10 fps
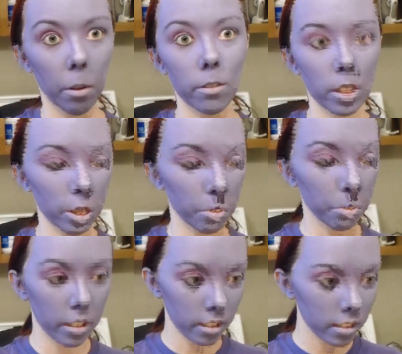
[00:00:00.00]
Probably should have
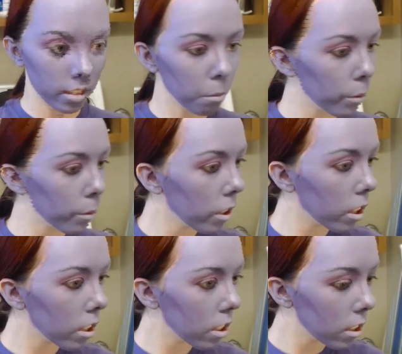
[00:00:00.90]
brought this out
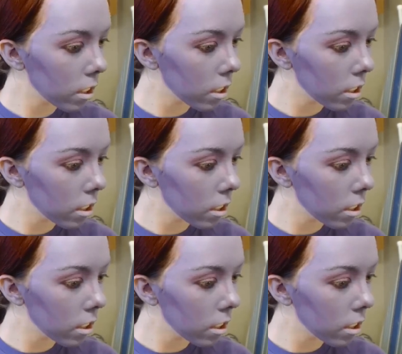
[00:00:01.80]
before.